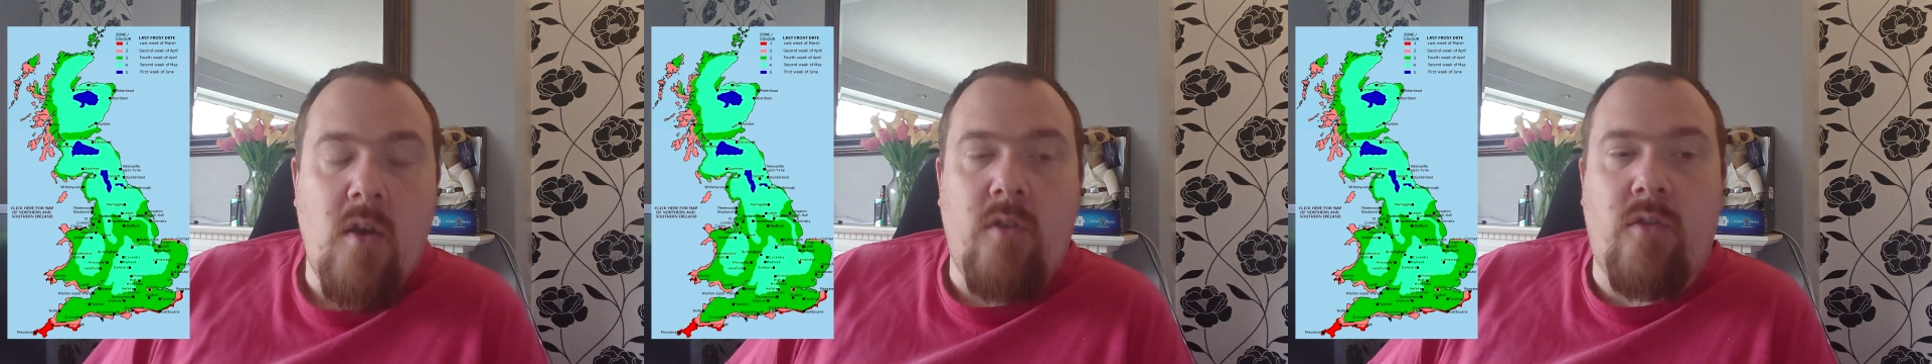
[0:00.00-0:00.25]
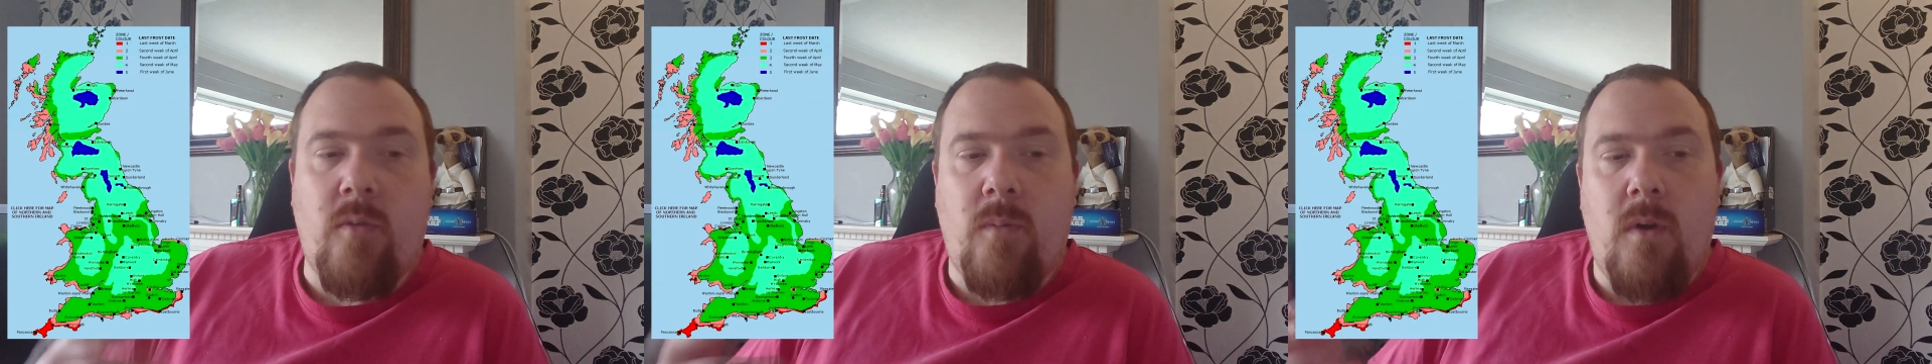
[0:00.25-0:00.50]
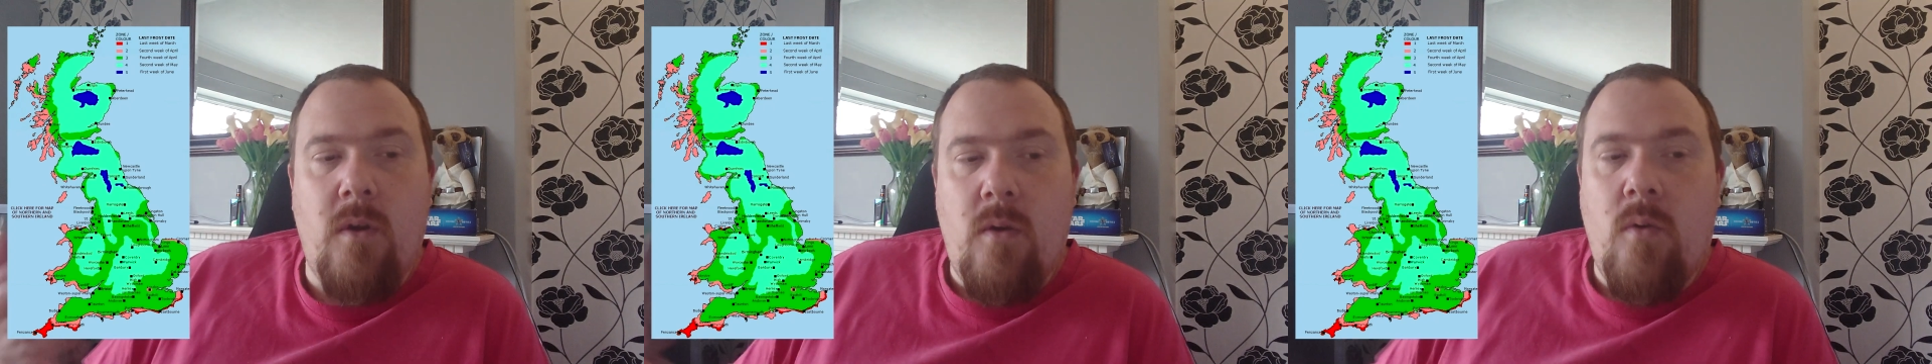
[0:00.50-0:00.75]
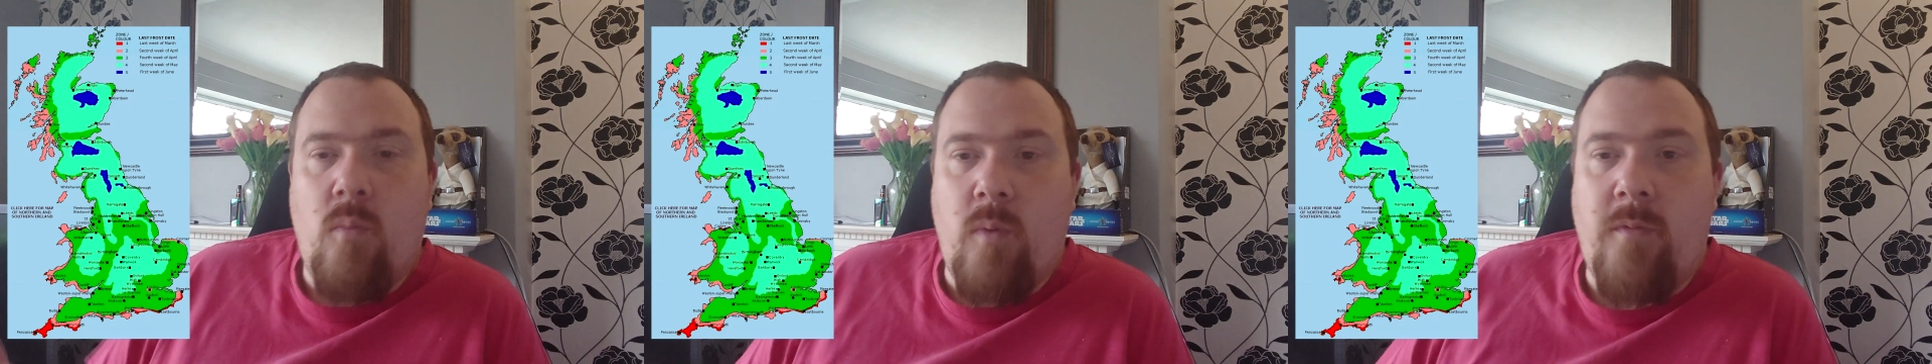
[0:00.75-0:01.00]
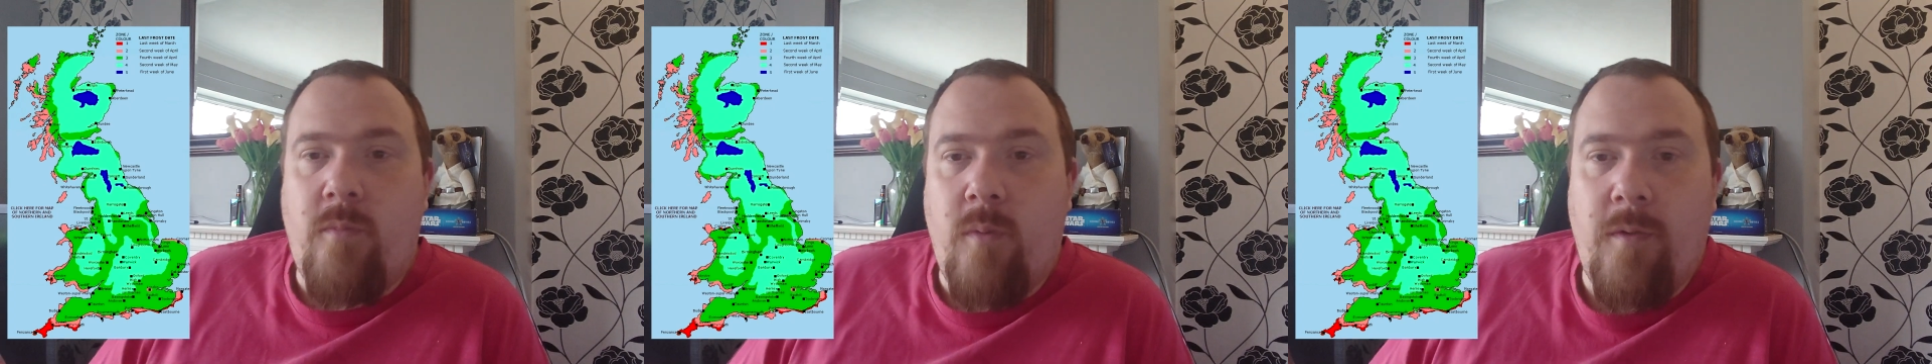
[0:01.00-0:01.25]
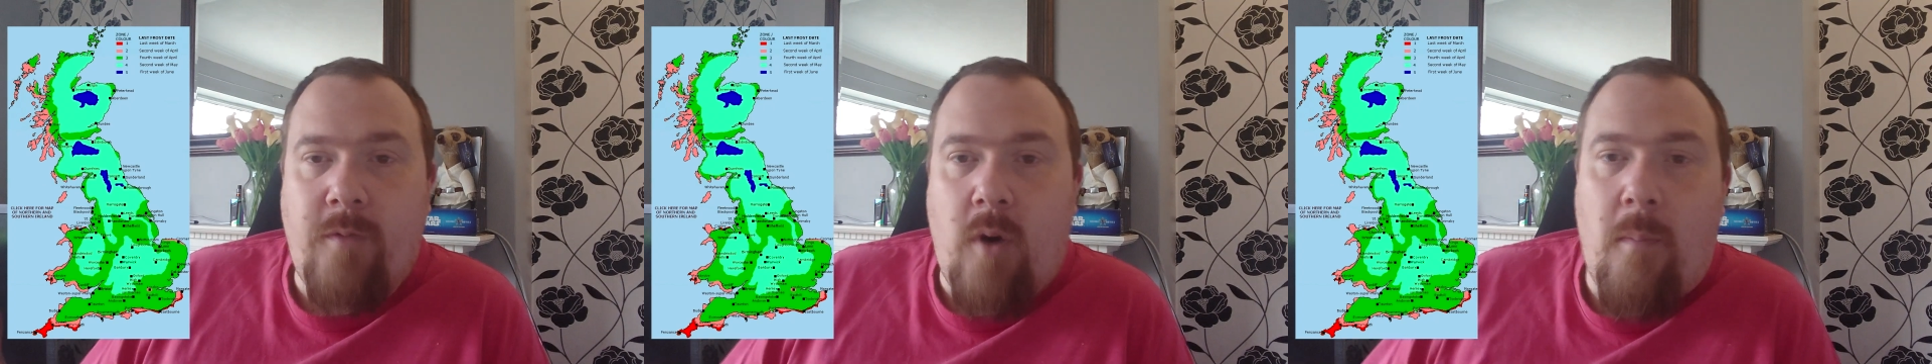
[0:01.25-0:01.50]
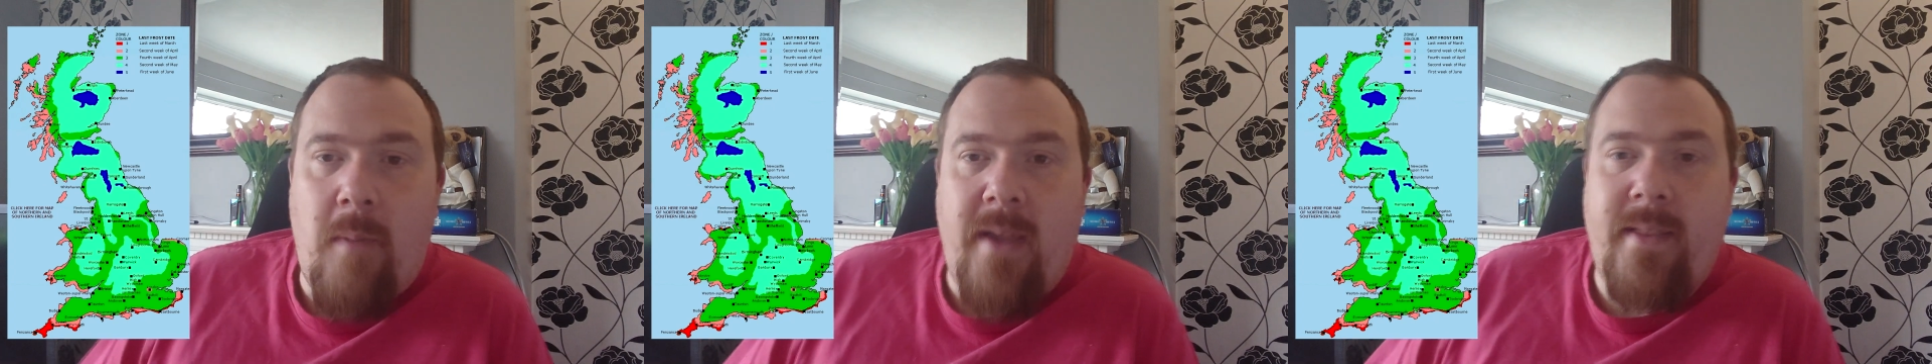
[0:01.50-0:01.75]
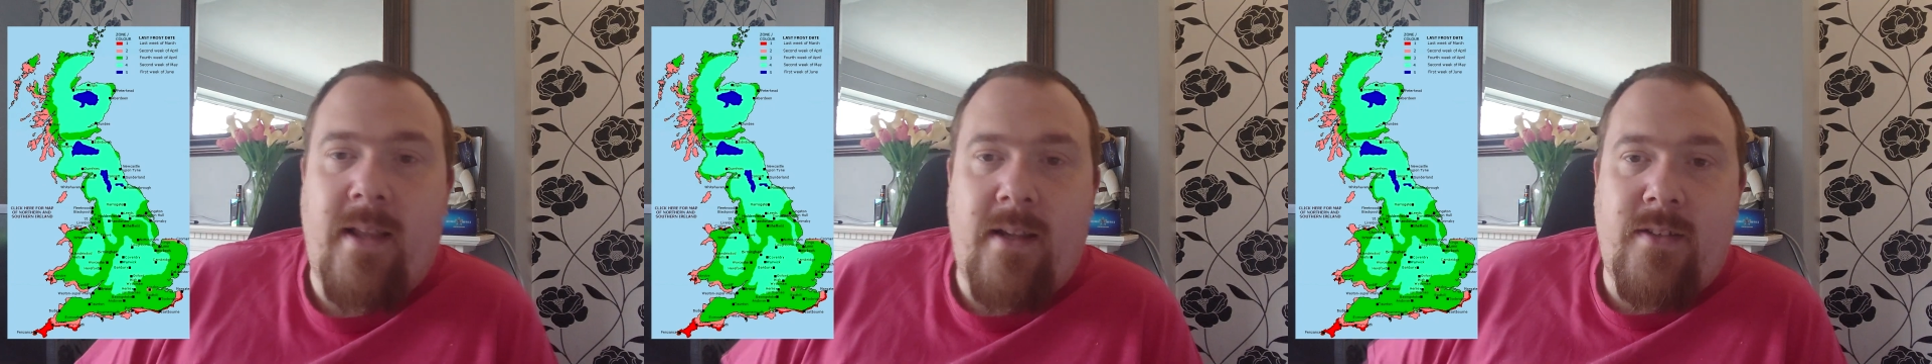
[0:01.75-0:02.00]
So we've got
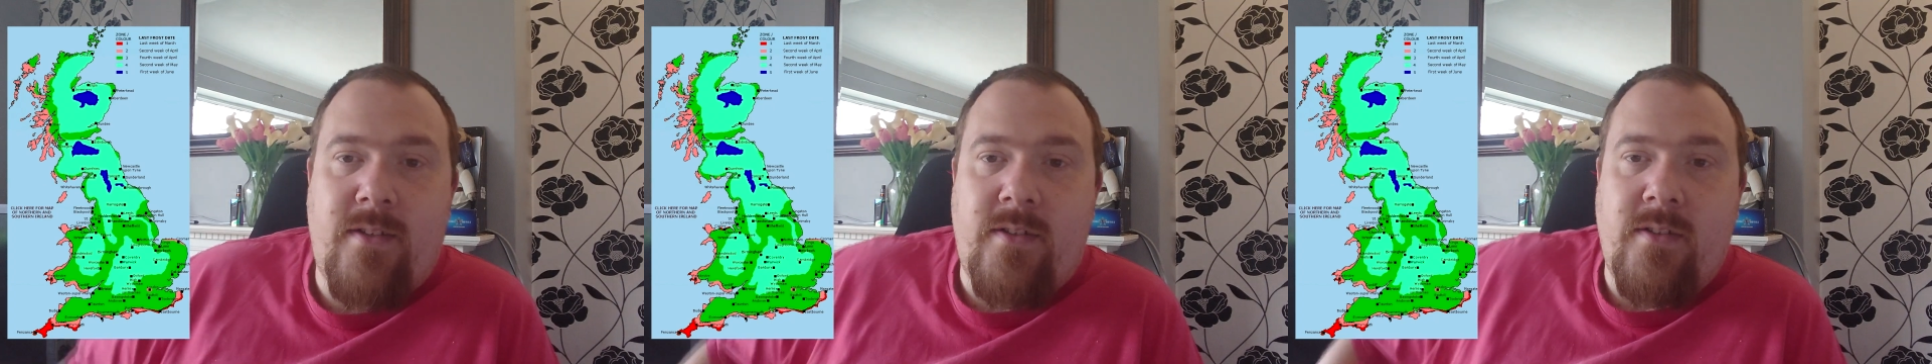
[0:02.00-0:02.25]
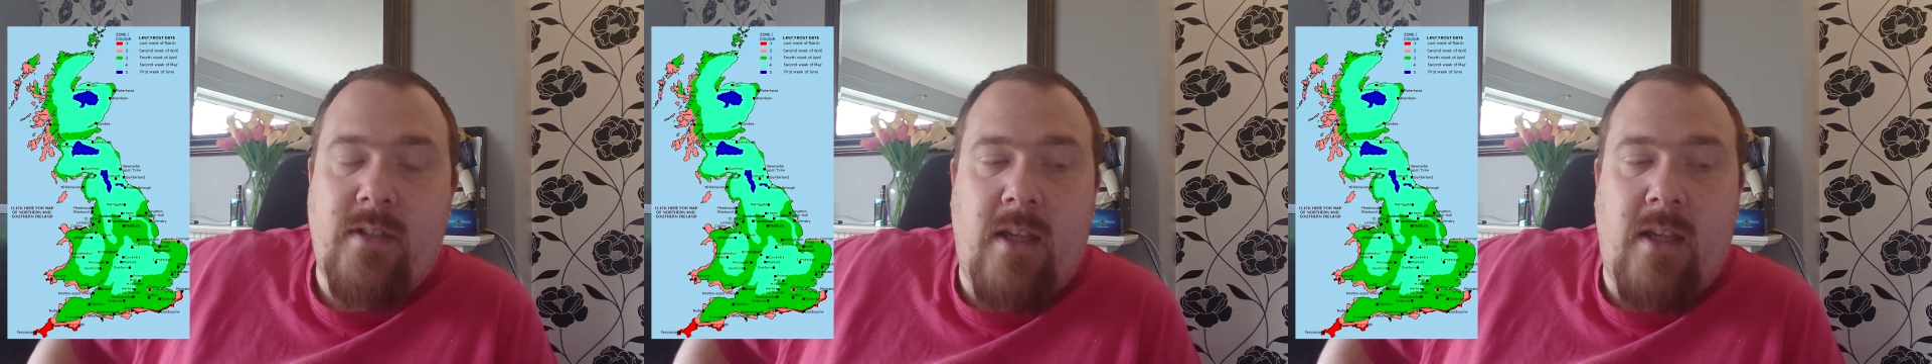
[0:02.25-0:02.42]
mainland